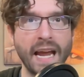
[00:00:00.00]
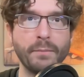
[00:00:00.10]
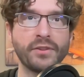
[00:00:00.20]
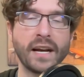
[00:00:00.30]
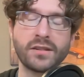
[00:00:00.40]

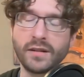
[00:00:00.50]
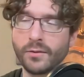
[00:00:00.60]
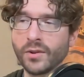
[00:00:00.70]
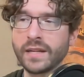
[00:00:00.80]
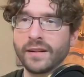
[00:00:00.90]
game section. I
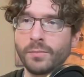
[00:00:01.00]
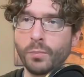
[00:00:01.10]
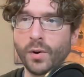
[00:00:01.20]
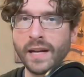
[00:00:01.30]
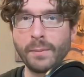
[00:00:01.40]
was looking at some
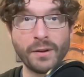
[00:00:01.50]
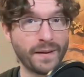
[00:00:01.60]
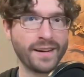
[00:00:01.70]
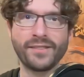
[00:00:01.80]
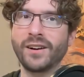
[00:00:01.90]
board game stuff
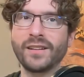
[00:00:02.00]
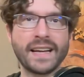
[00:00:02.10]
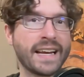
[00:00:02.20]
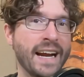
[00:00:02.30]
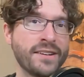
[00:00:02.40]
and I saw
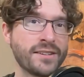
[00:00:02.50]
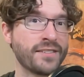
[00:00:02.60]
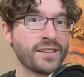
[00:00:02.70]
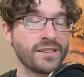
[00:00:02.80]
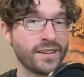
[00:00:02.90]
like a character
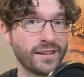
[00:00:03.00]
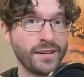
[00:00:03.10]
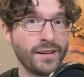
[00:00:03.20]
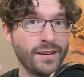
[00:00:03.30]
section and said,